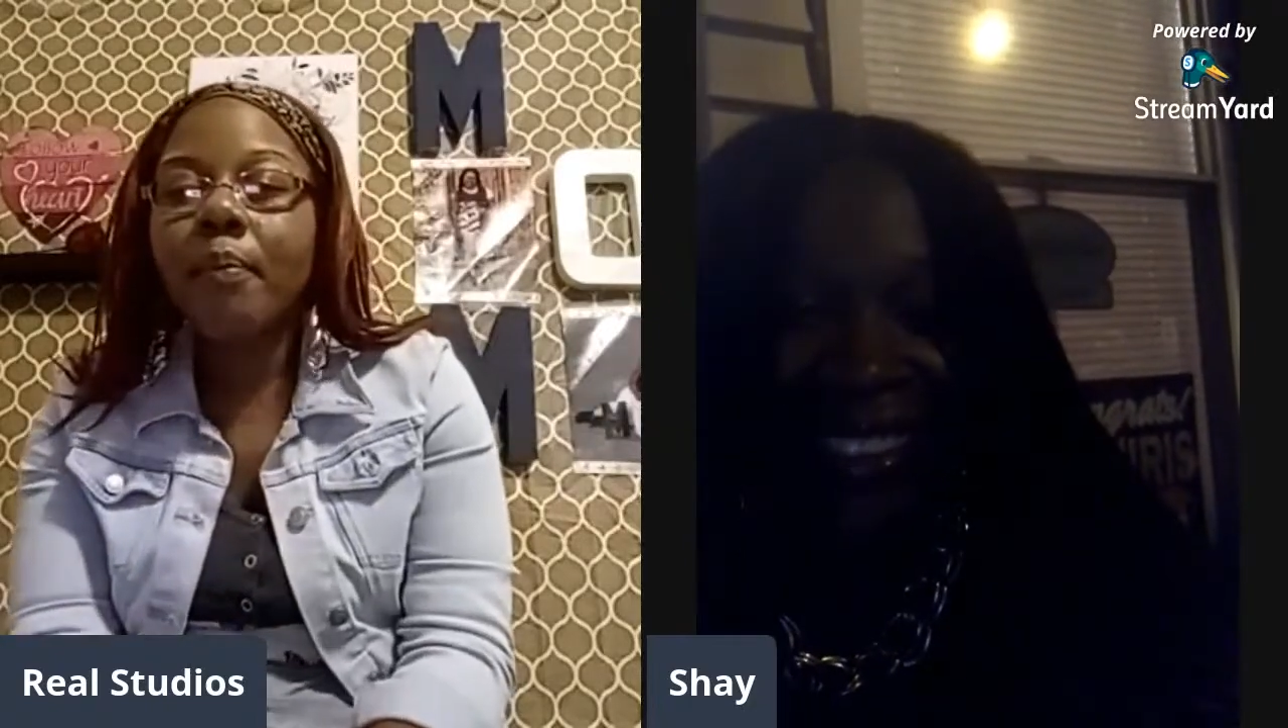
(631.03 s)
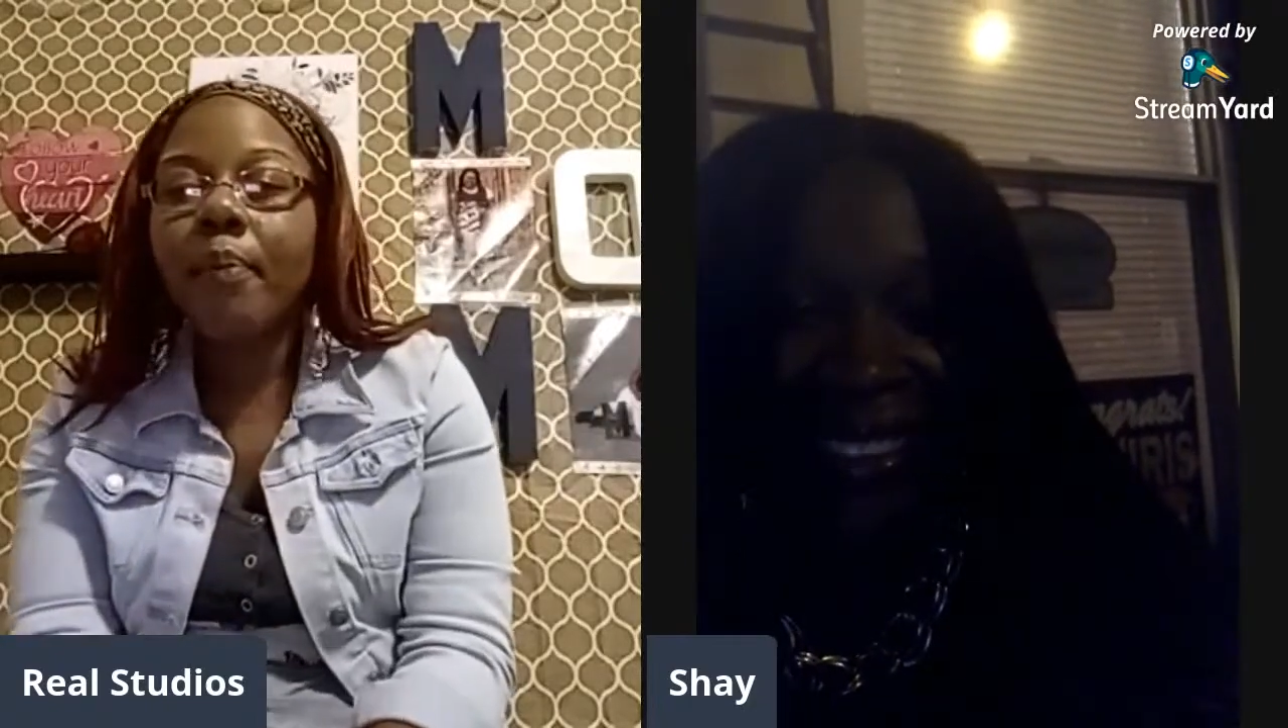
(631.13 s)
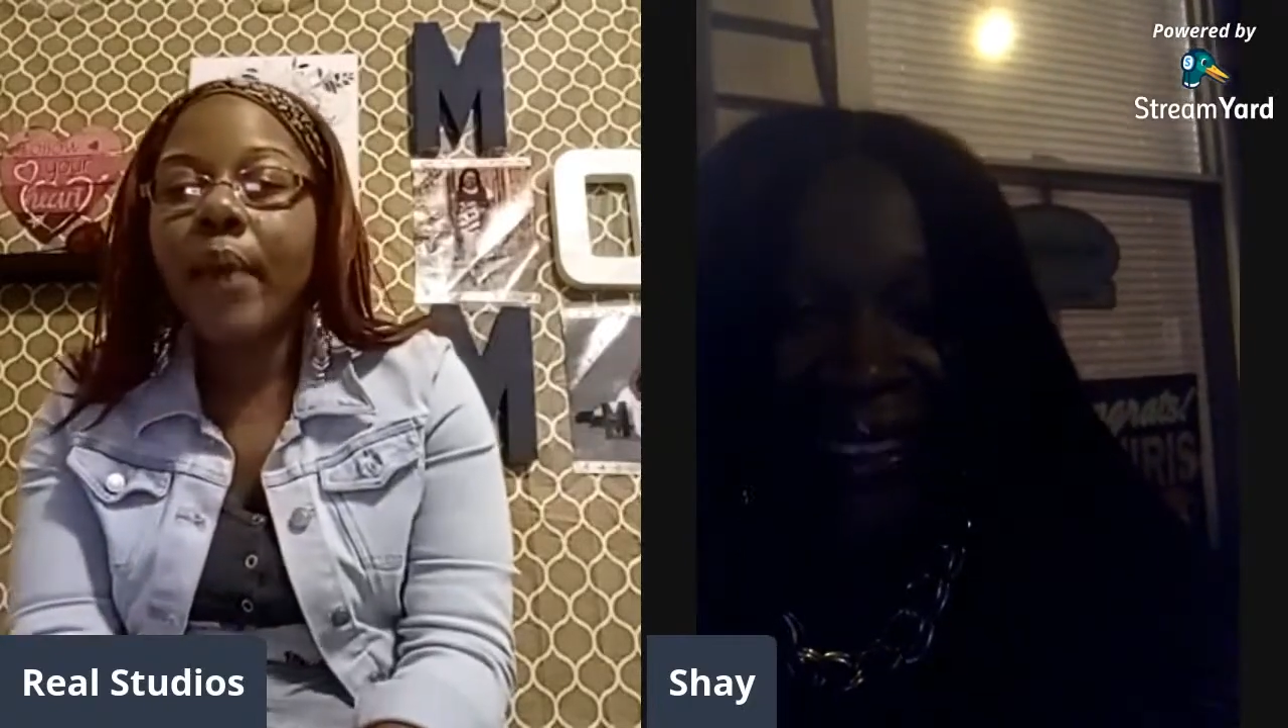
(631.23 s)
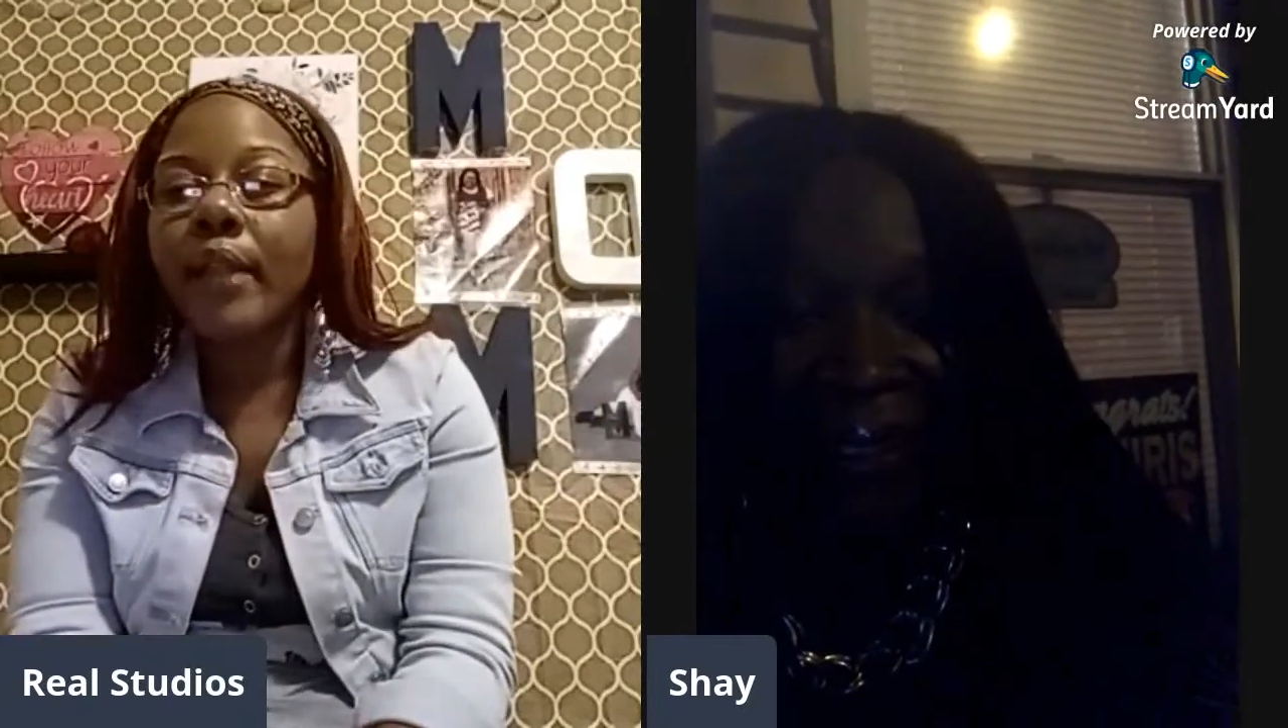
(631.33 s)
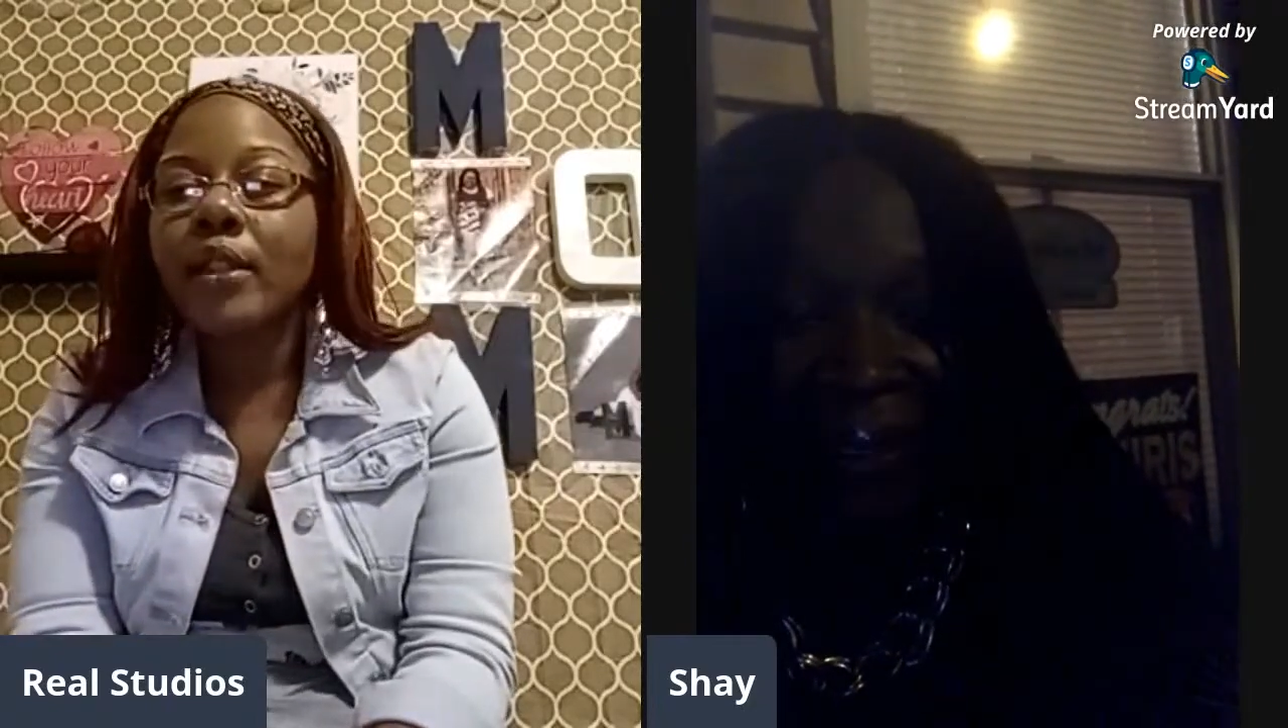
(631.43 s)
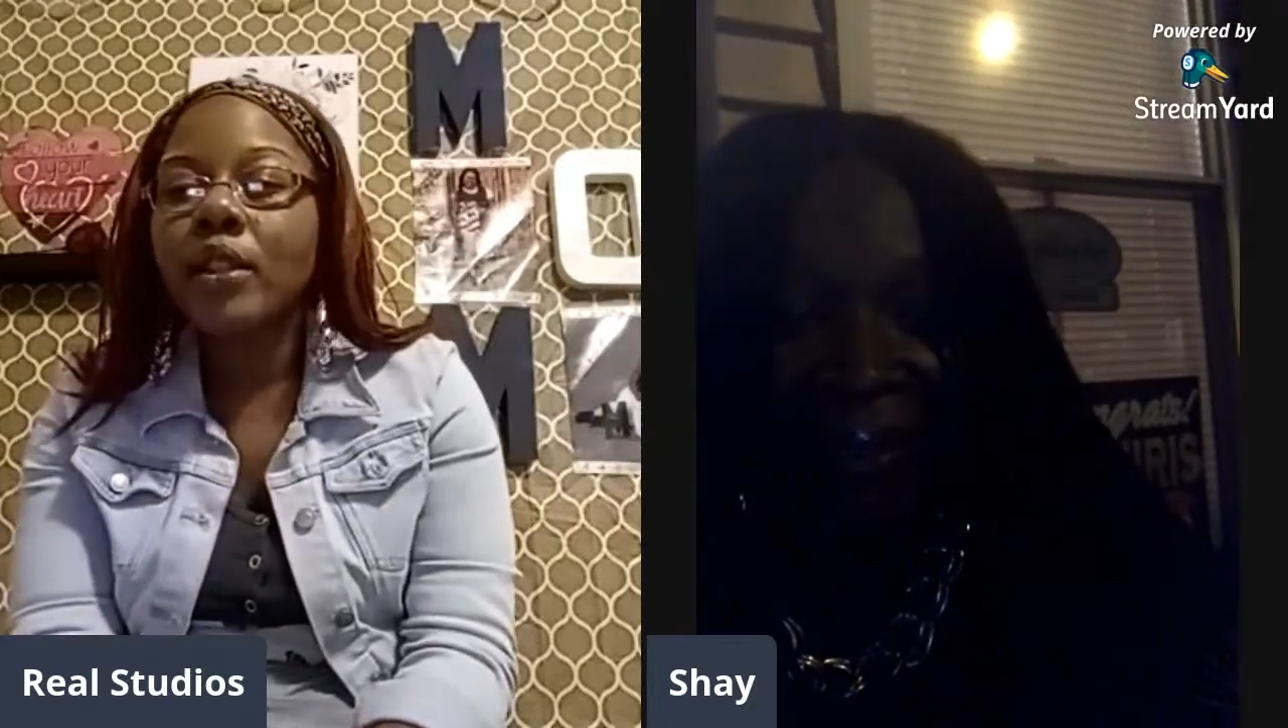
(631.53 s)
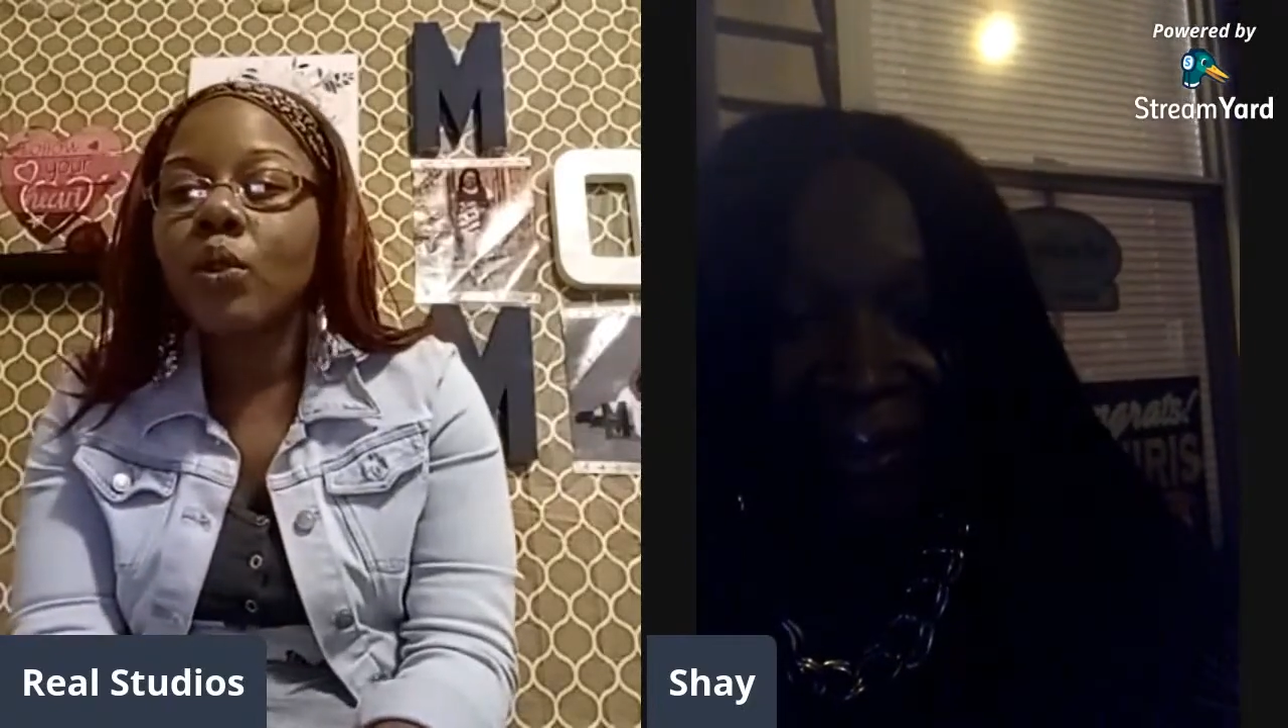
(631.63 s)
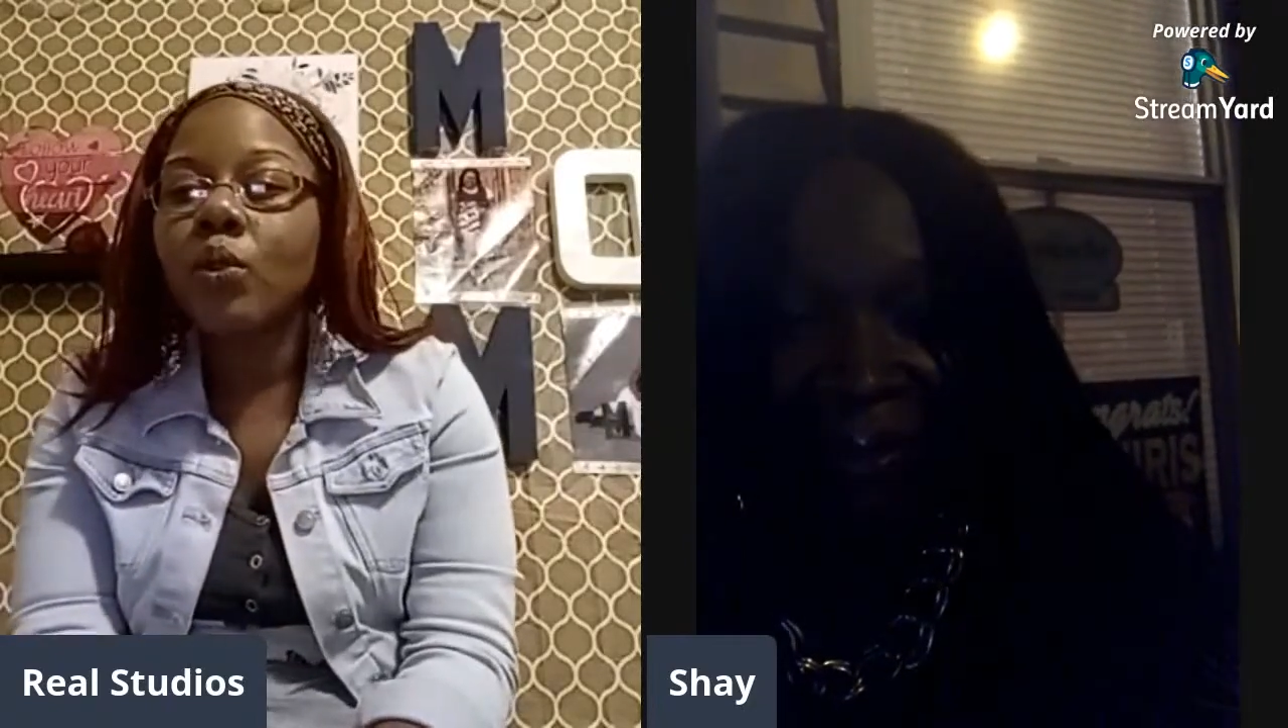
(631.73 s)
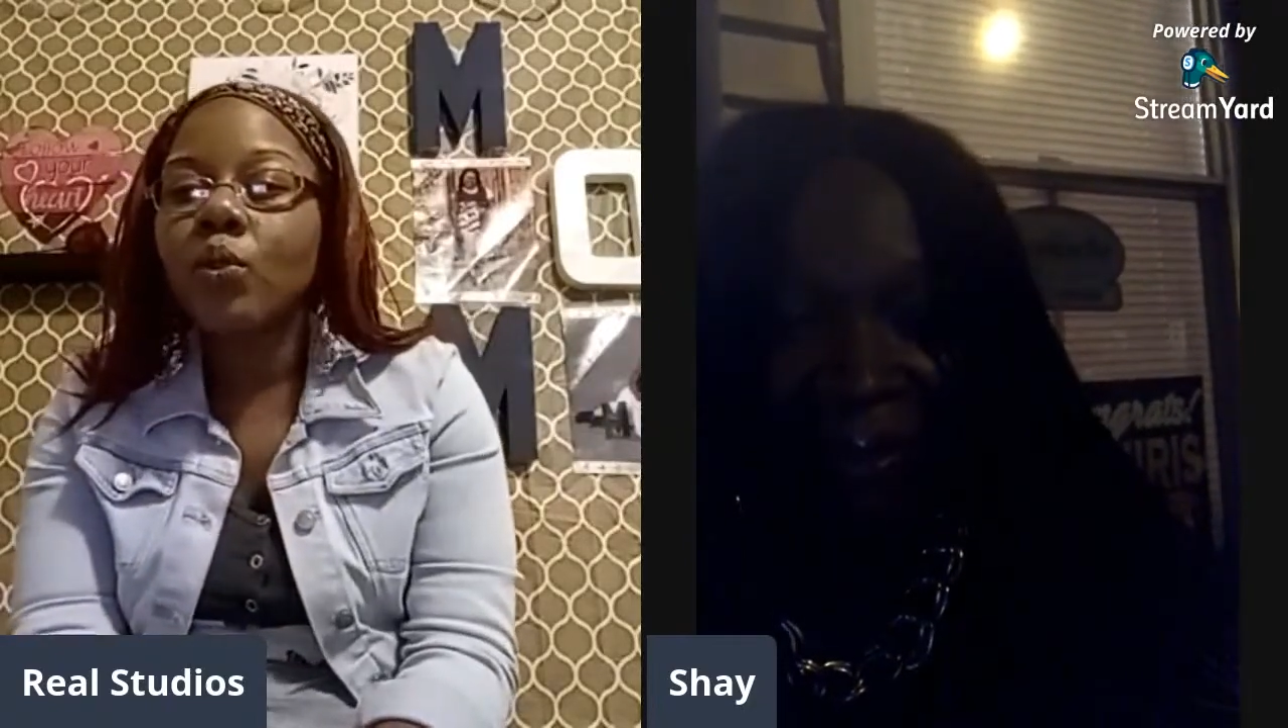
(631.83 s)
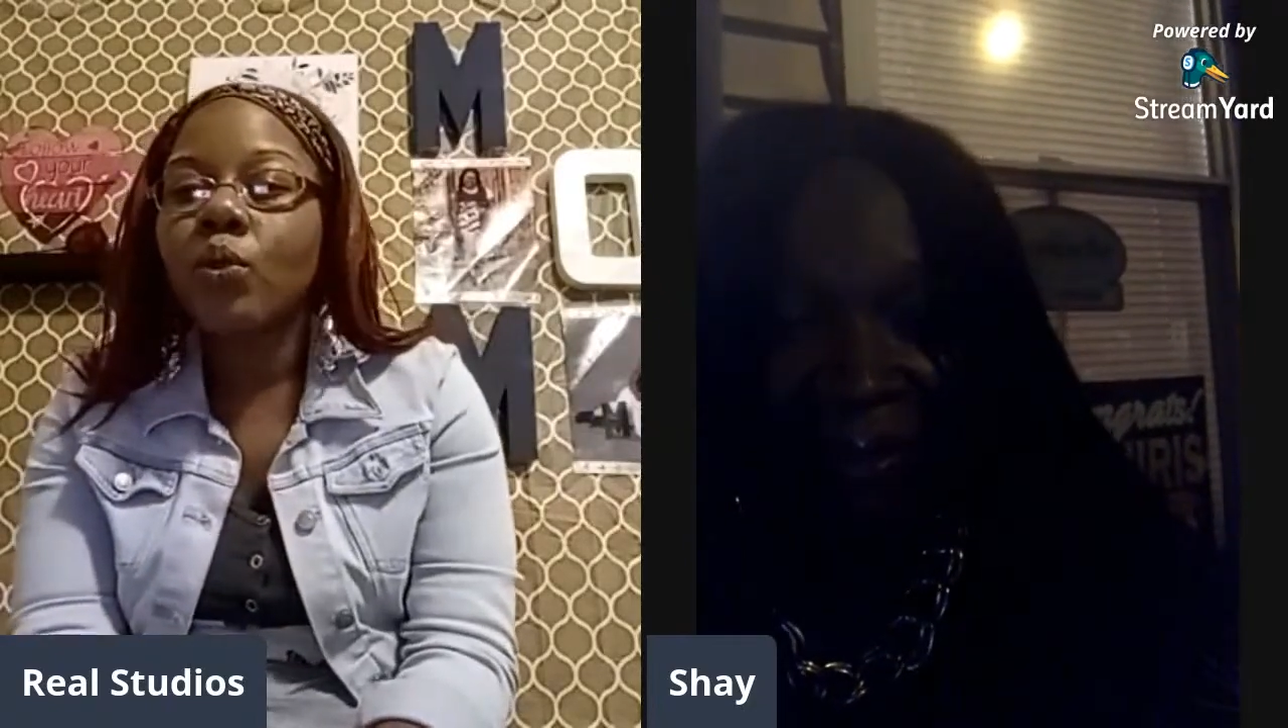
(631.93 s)
back
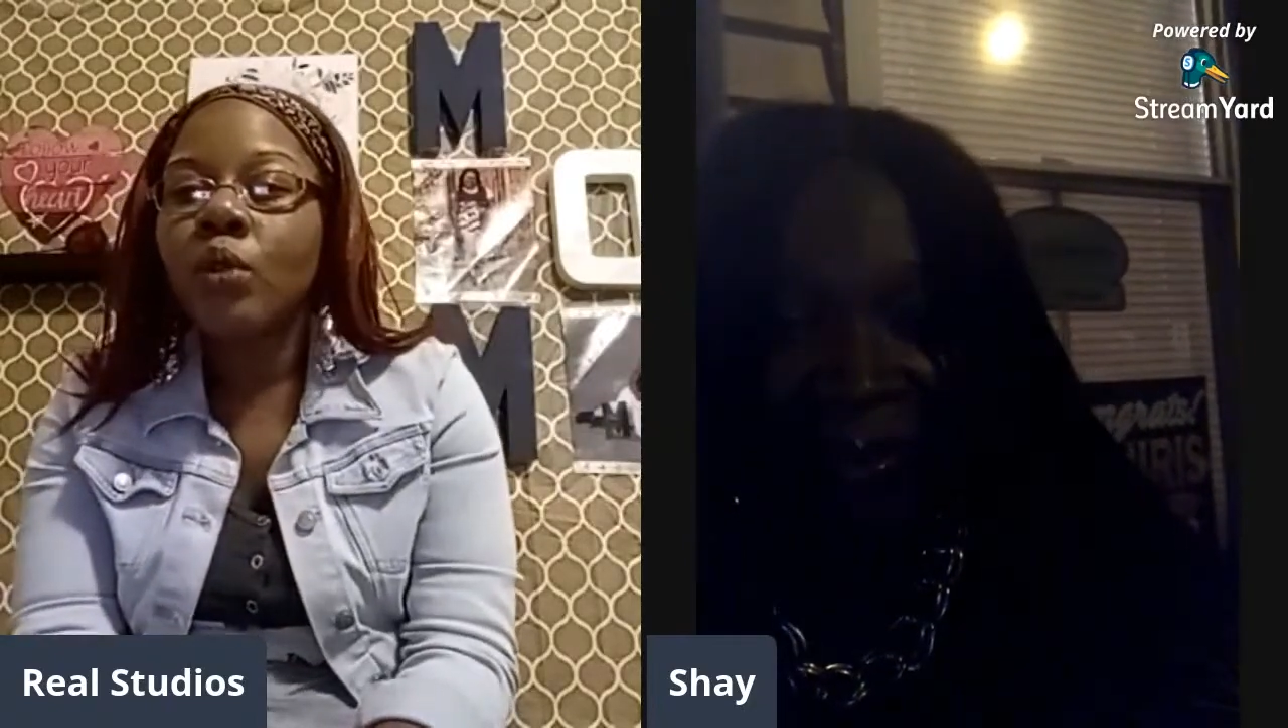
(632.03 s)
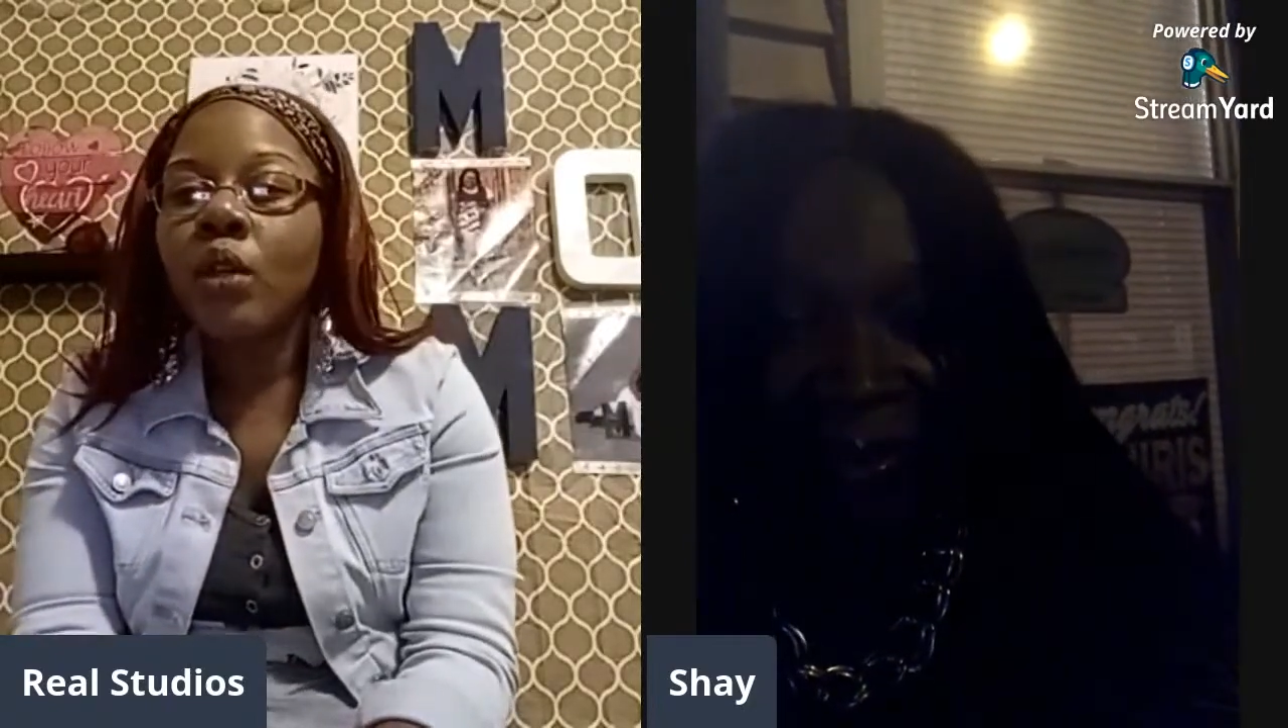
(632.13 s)
to